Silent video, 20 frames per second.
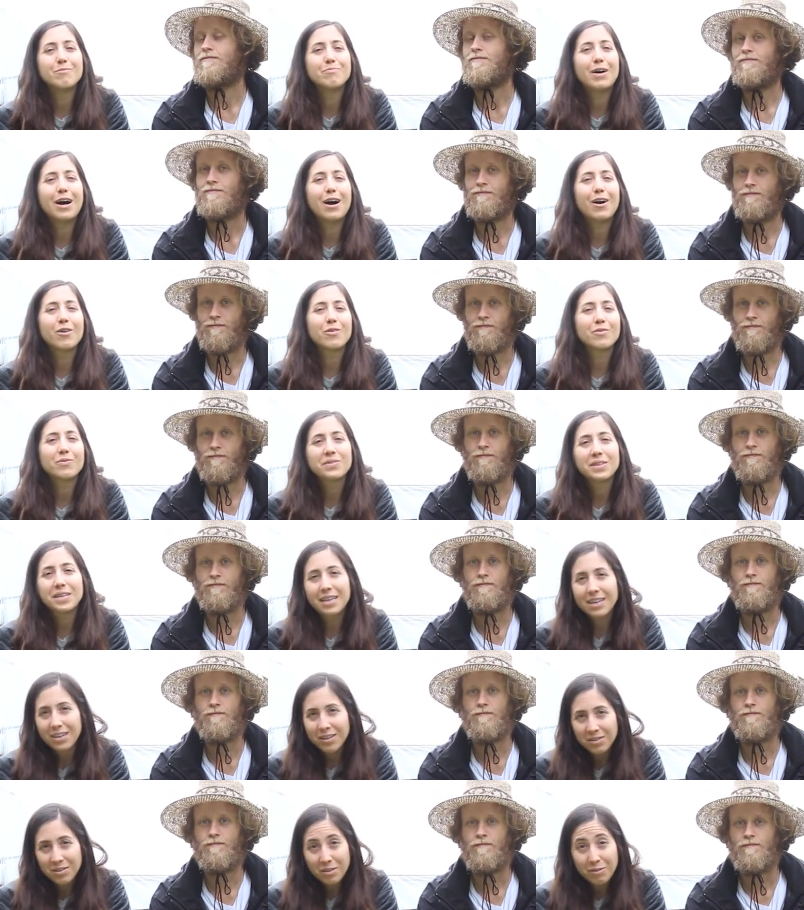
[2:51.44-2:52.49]
Speaker 1: about the
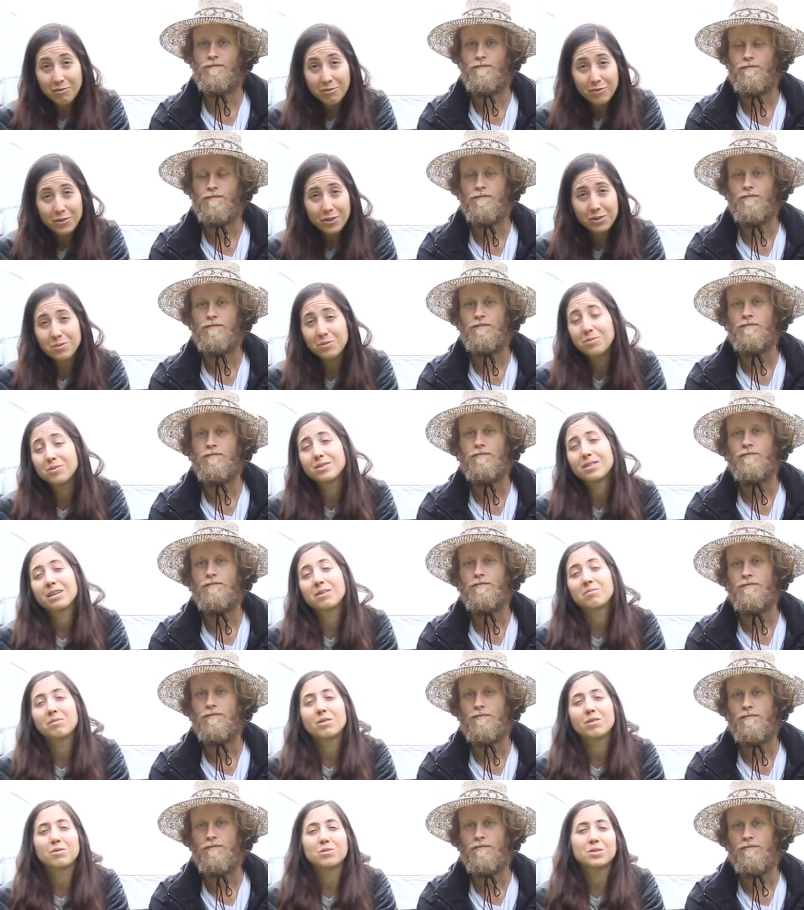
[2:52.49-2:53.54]
healing foods that
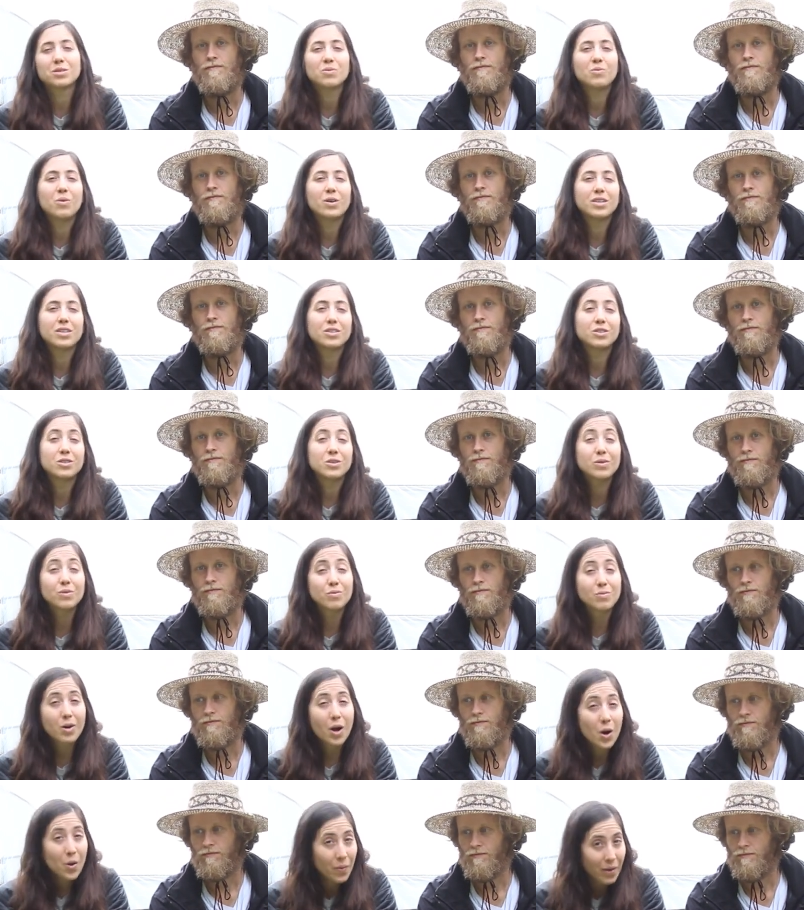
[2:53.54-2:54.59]
we also wanted to
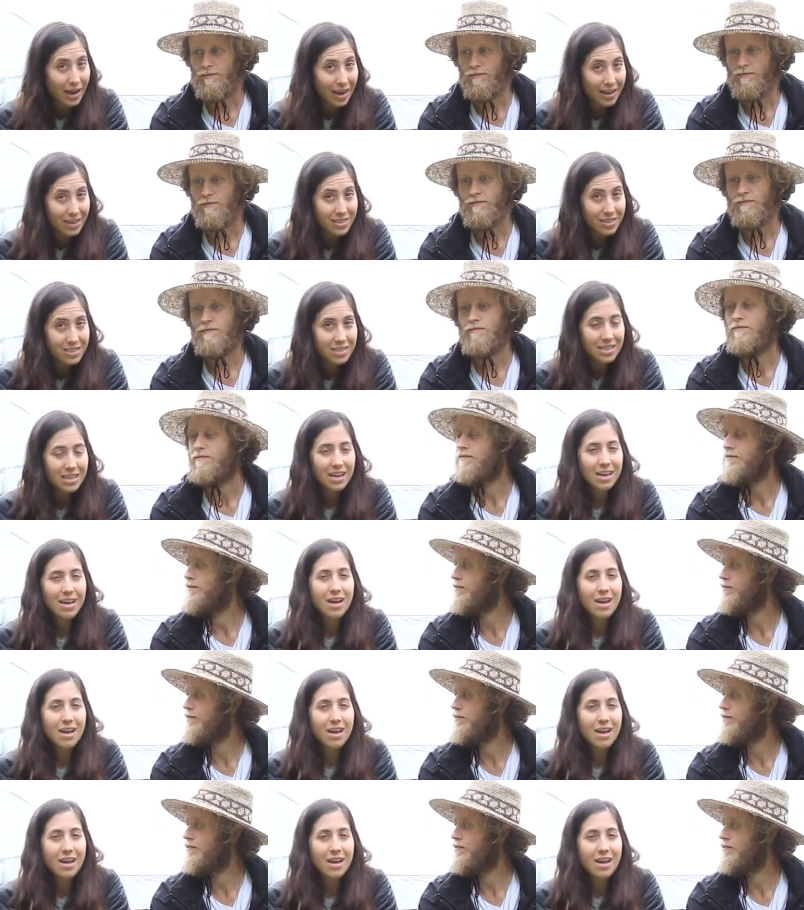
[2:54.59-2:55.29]
grow it,